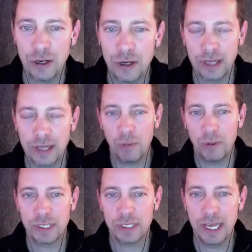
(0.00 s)
than
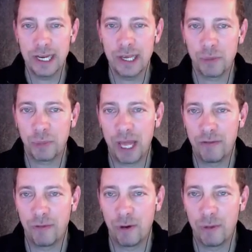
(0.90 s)
almost any other
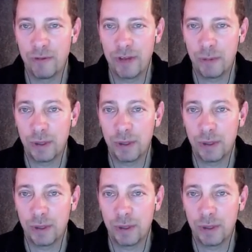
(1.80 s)
platform available.